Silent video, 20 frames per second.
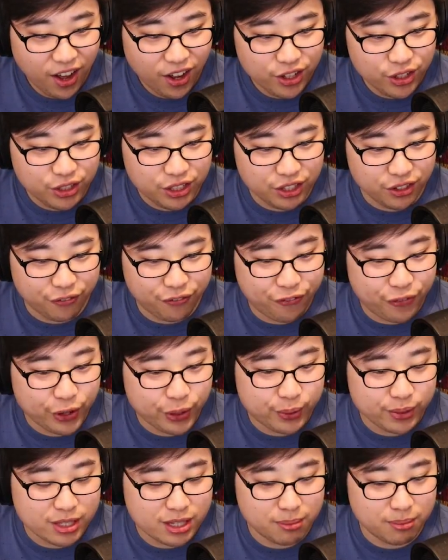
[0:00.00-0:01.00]
You need a
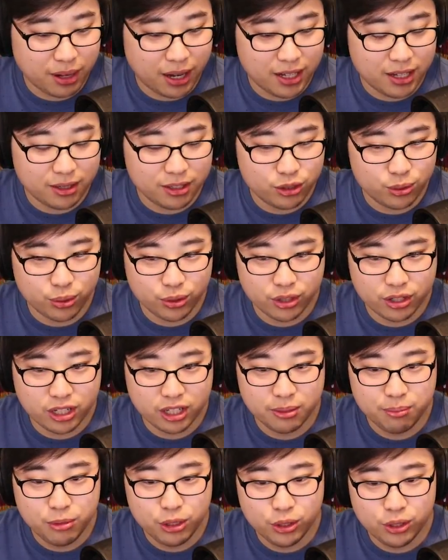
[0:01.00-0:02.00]
frequency module to
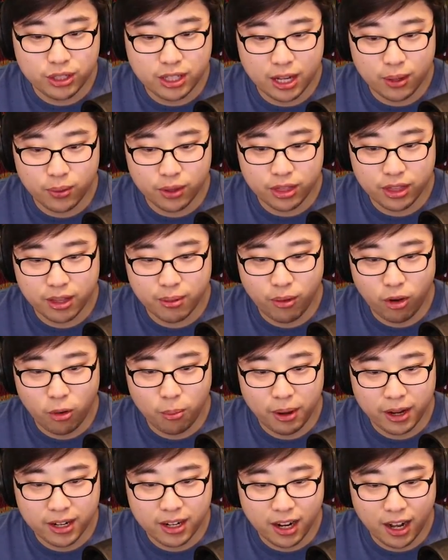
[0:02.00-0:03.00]
communicate with them. Oh
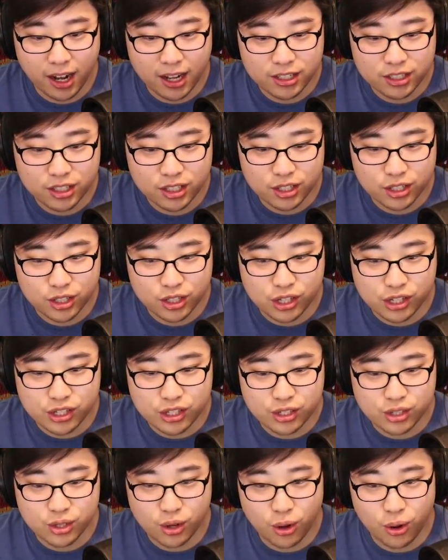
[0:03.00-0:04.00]
my gosh, this is
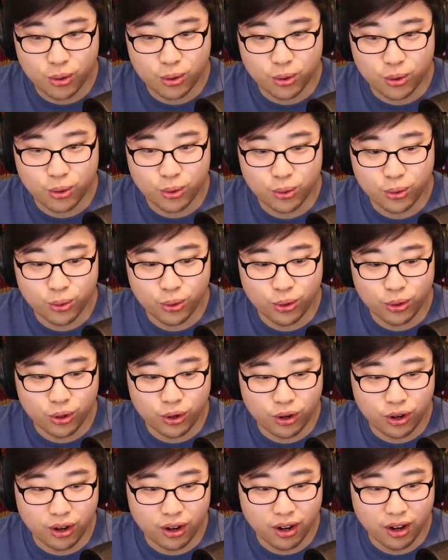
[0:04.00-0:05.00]
so
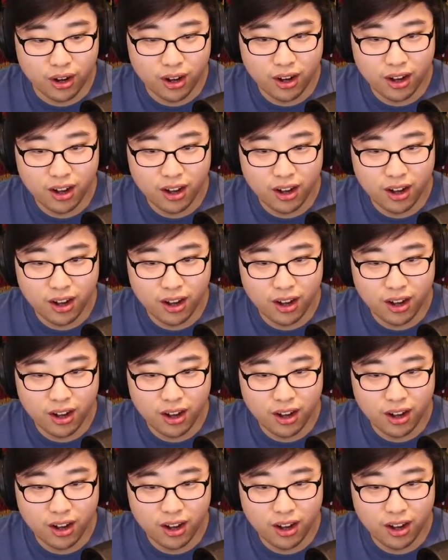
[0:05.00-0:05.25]
cool.